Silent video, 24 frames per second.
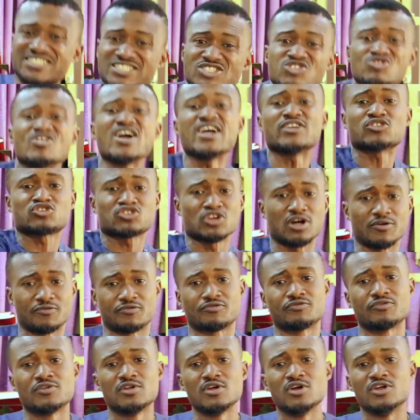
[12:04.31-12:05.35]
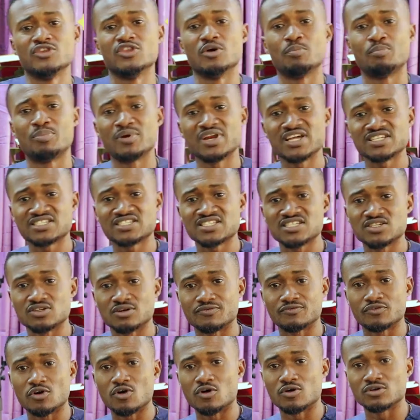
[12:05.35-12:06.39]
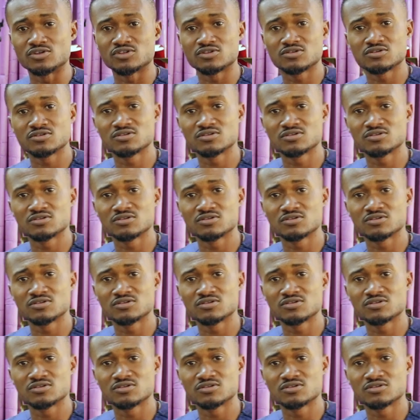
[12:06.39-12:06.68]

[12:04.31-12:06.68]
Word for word: strength of the blessing of God.